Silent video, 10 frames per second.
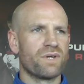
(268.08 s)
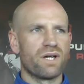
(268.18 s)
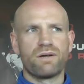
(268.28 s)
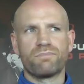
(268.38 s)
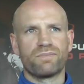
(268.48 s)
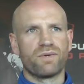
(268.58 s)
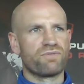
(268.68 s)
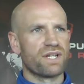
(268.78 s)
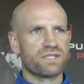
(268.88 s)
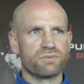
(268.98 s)
I'm
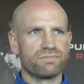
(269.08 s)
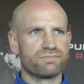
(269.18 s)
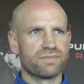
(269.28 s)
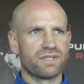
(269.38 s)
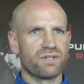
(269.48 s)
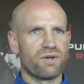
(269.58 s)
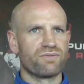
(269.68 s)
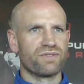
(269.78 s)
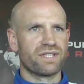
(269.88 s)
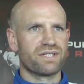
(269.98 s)
flexible. I
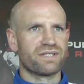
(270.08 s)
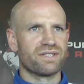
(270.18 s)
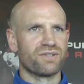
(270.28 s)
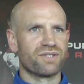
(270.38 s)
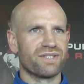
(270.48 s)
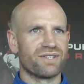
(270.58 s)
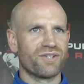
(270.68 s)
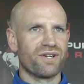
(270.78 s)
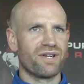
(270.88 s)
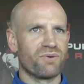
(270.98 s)
think you
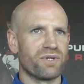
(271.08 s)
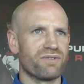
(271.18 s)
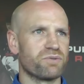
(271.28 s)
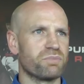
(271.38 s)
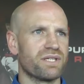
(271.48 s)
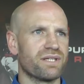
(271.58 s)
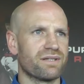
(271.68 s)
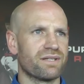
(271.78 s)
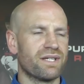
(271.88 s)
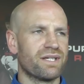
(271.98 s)
can't. I would love to be
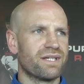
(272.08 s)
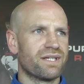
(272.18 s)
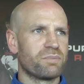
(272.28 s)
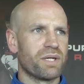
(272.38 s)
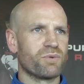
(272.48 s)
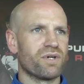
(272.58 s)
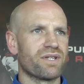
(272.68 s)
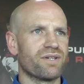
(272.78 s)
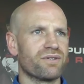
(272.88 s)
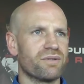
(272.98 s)
Pep
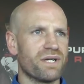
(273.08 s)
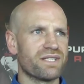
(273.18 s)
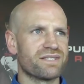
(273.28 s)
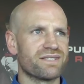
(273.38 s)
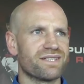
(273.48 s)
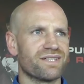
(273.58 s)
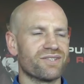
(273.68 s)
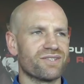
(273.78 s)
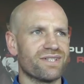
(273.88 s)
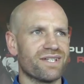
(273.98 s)
Guardiola at Man City
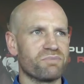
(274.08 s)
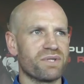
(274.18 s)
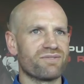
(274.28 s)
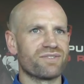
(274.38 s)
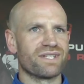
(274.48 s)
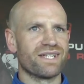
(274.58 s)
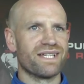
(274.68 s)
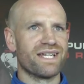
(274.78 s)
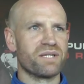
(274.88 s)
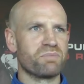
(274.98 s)
and be able to get
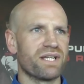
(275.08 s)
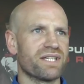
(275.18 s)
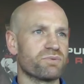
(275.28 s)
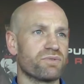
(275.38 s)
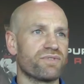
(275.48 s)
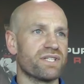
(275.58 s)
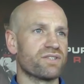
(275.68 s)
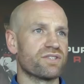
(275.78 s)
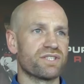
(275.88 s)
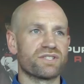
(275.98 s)
in any players that would fit
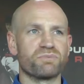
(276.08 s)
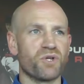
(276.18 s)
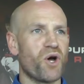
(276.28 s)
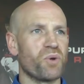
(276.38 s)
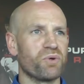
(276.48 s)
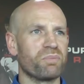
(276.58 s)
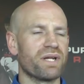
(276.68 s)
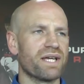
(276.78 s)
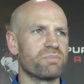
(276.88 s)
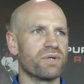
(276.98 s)
into the system that I want to
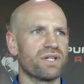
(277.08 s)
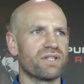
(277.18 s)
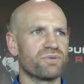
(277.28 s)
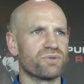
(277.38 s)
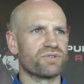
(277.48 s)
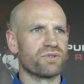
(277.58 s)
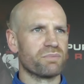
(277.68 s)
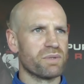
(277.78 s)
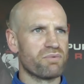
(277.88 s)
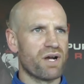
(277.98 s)
play, but you also got
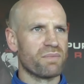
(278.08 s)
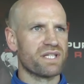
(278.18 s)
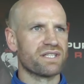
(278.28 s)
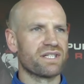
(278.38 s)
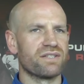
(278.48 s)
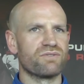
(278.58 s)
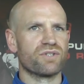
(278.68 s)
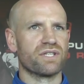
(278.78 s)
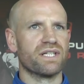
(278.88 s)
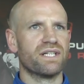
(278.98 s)
to be pragmatic, and you've
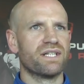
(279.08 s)
got to